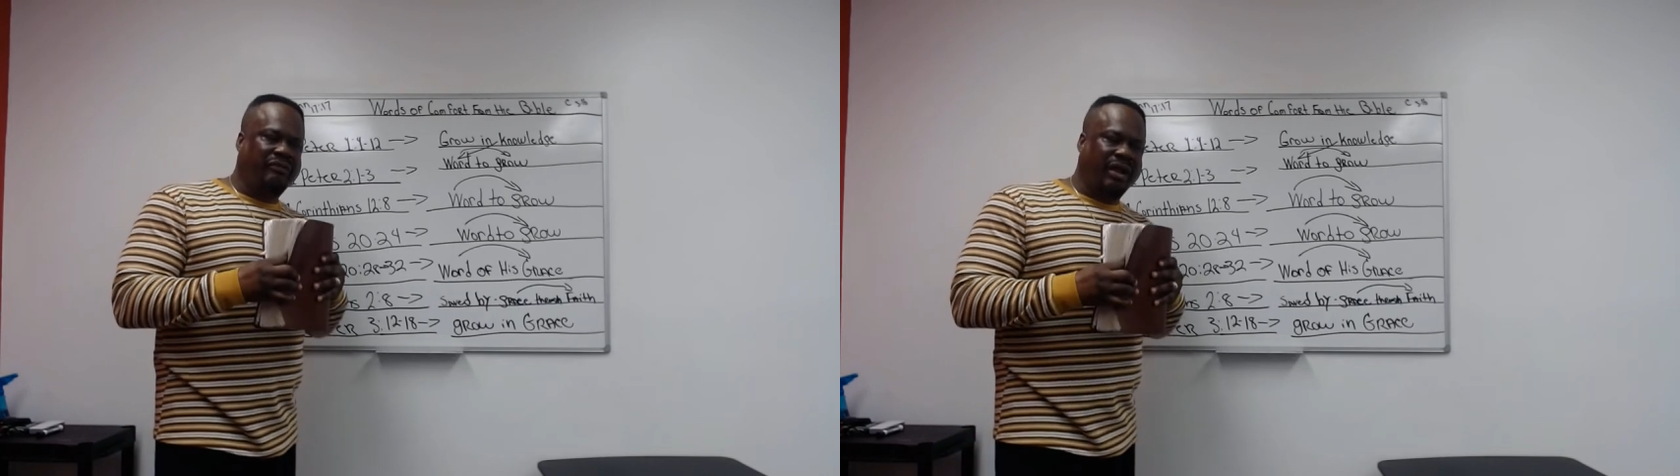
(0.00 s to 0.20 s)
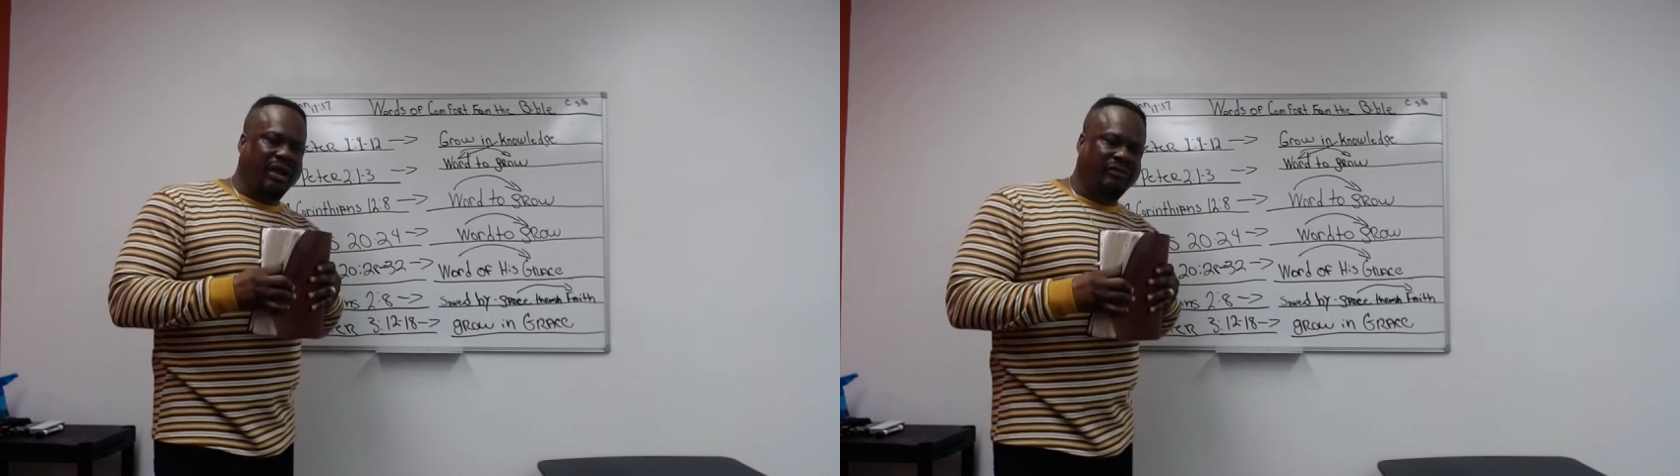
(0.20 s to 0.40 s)

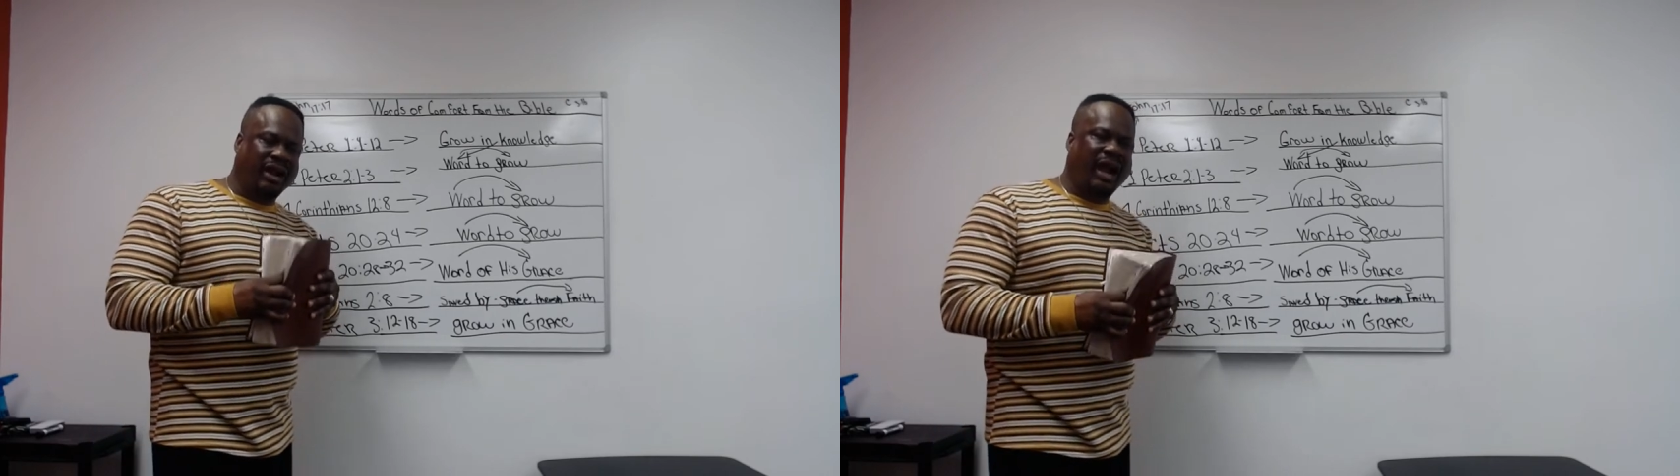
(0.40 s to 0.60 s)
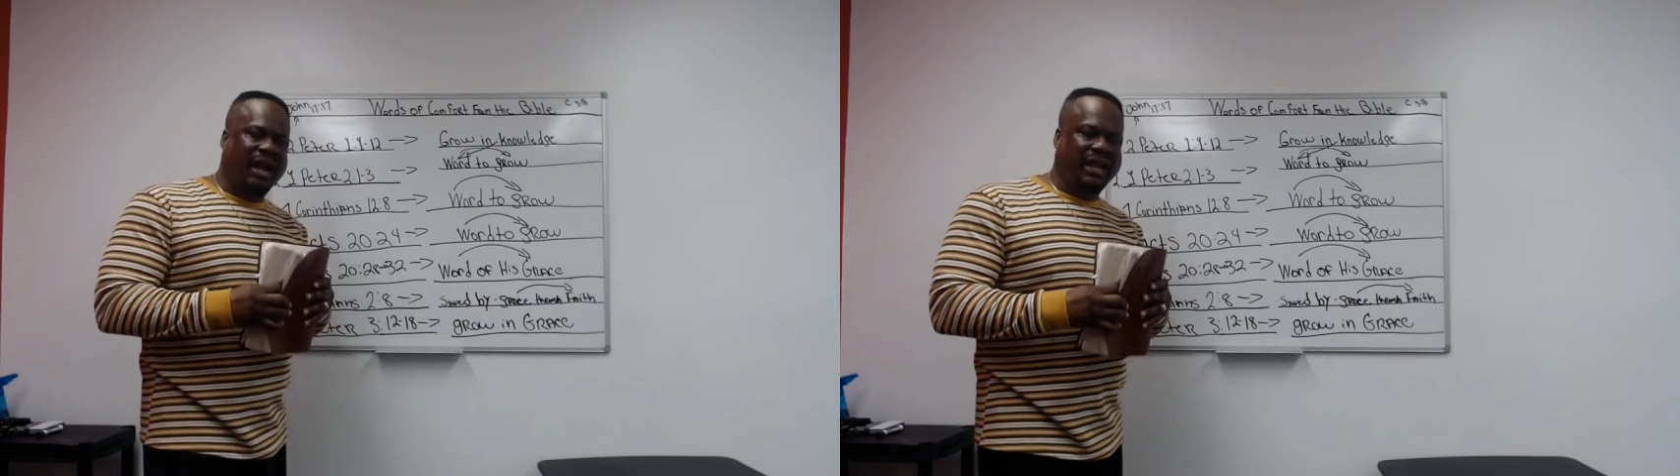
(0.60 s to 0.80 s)
of
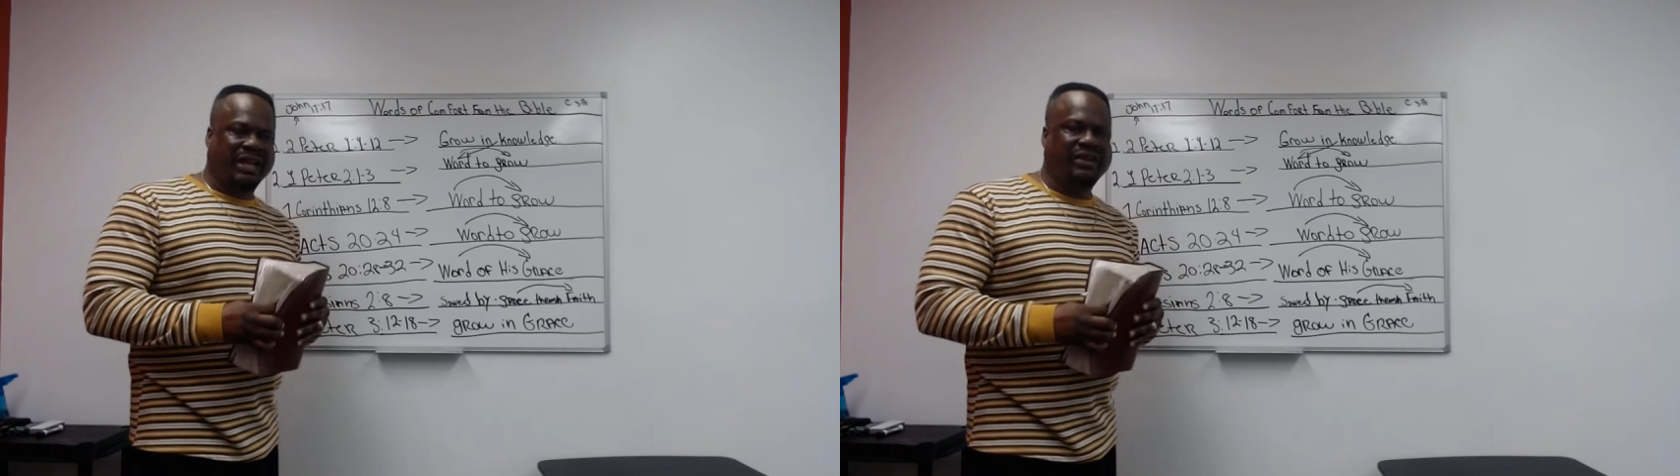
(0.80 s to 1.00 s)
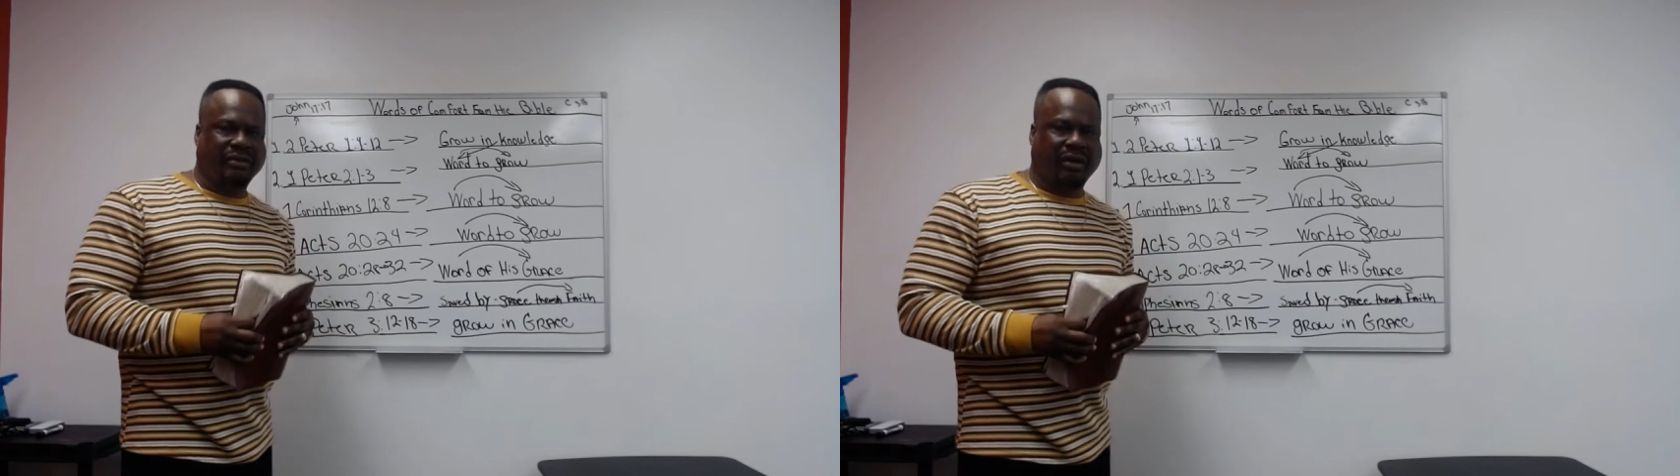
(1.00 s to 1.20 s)
God
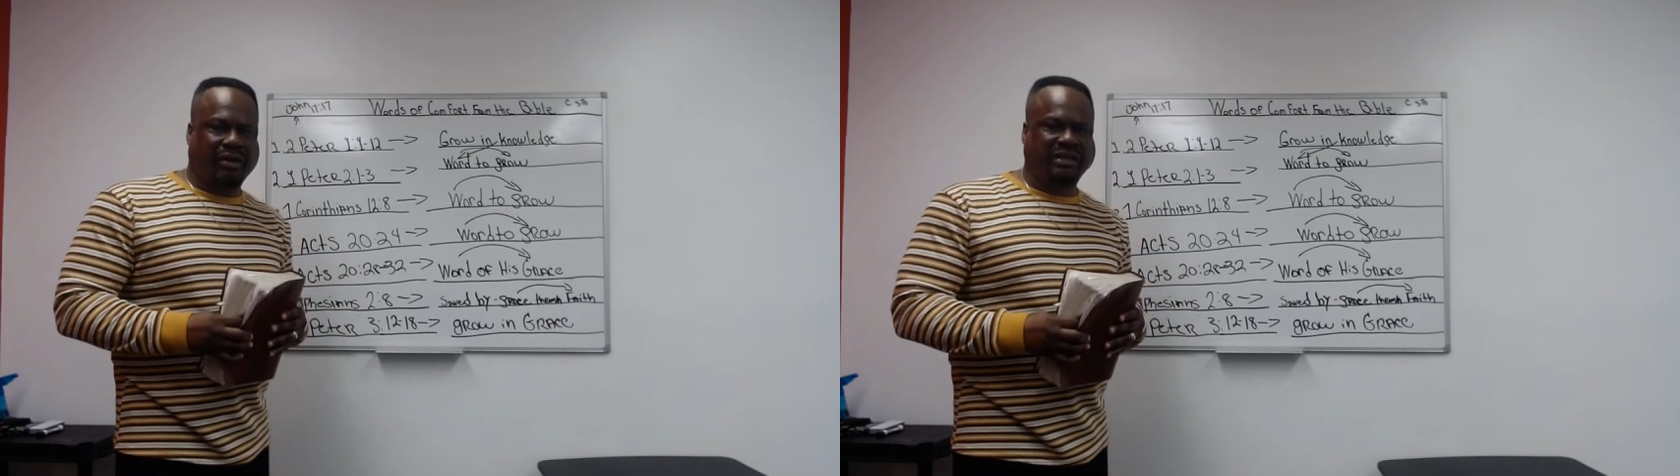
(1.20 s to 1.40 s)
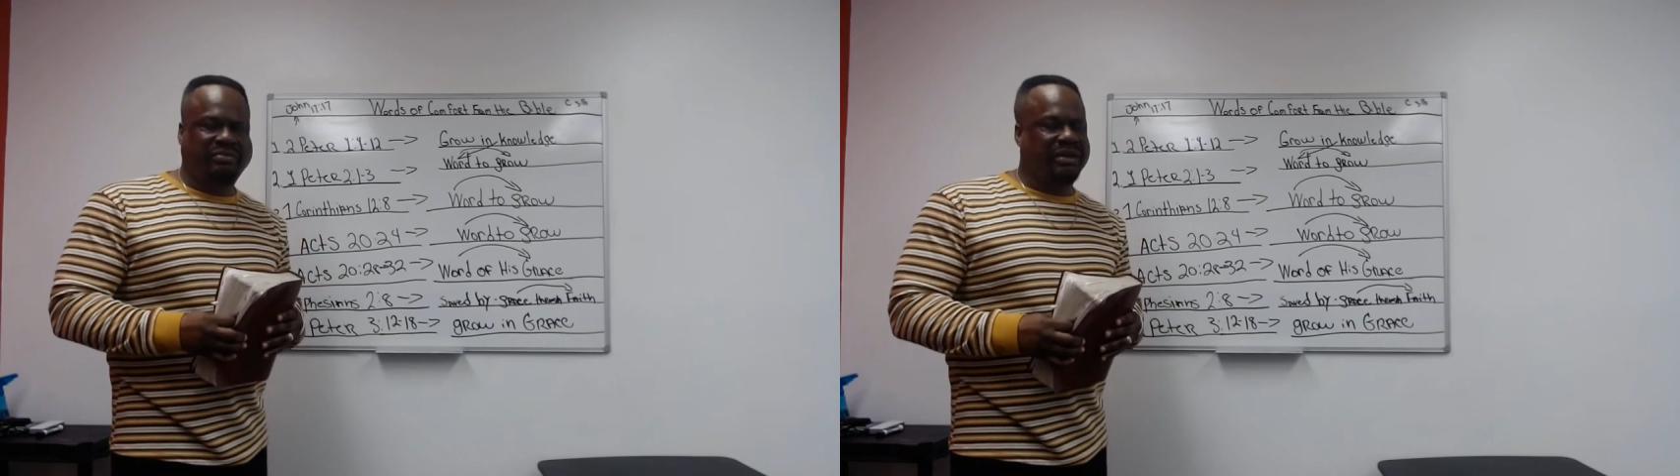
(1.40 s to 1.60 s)
in you, Holy Spirit,